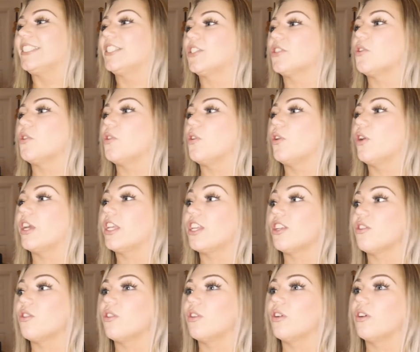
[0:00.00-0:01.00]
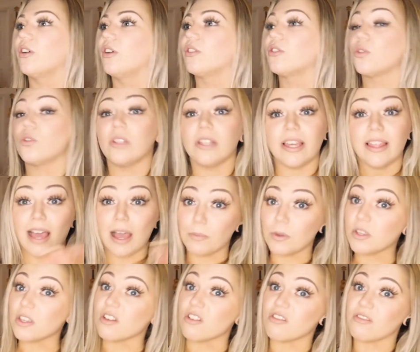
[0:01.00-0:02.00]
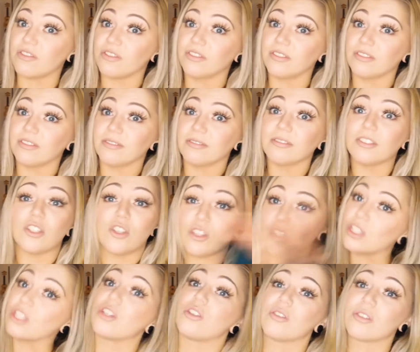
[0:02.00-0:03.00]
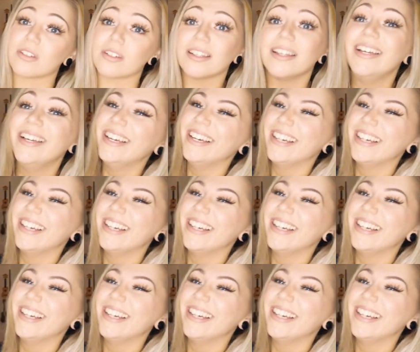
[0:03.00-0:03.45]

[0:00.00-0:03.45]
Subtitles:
So, you know, don't let that put you off. Use the code.